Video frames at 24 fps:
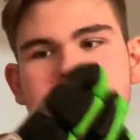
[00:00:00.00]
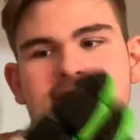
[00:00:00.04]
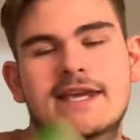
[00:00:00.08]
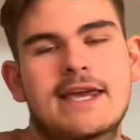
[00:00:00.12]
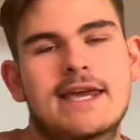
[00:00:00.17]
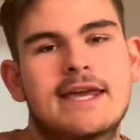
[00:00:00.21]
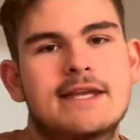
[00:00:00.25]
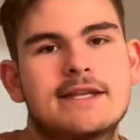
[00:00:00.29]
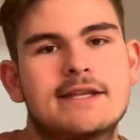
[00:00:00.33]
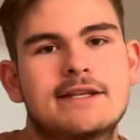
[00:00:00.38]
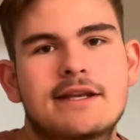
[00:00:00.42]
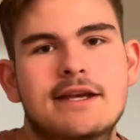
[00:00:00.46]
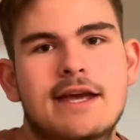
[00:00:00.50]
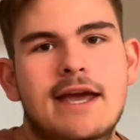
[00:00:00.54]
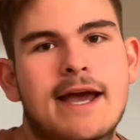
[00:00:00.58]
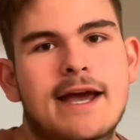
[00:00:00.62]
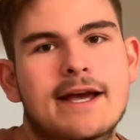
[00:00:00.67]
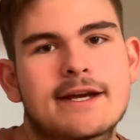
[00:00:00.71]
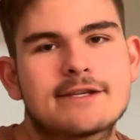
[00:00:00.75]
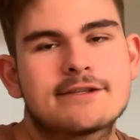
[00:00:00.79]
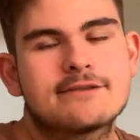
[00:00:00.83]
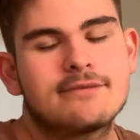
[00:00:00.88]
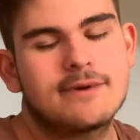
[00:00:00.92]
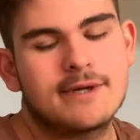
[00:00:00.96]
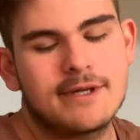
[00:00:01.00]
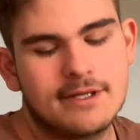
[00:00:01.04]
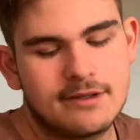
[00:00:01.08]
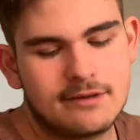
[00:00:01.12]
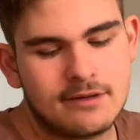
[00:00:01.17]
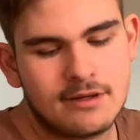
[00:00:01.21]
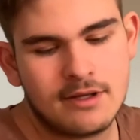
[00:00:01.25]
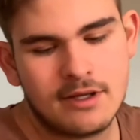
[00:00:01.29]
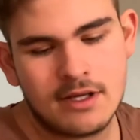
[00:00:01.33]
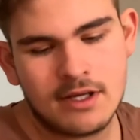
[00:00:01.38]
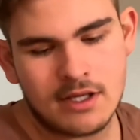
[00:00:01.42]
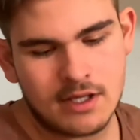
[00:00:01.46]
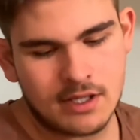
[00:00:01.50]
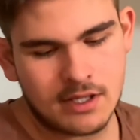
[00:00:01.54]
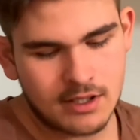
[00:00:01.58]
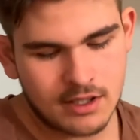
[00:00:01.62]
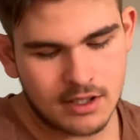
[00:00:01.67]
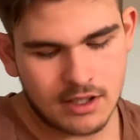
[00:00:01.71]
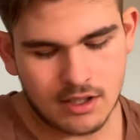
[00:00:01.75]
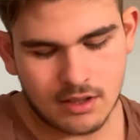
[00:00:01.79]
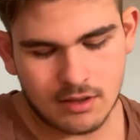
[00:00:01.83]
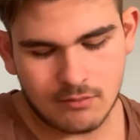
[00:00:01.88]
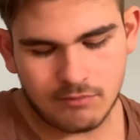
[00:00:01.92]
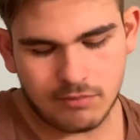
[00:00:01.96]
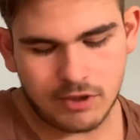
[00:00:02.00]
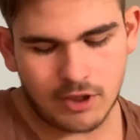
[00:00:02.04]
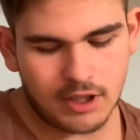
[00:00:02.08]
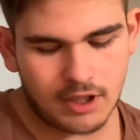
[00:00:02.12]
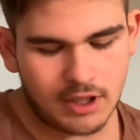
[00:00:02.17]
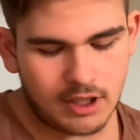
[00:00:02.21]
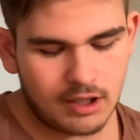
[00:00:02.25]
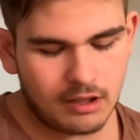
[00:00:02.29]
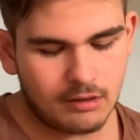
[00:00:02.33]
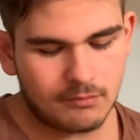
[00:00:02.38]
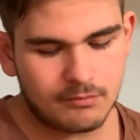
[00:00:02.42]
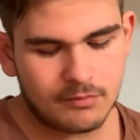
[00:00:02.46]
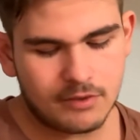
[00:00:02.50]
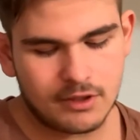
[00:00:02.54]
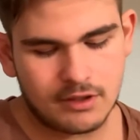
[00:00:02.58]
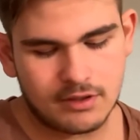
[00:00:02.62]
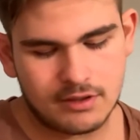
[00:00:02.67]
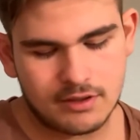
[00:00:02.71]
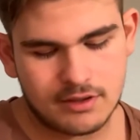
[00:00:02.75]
GAIT, axe-weighted palm,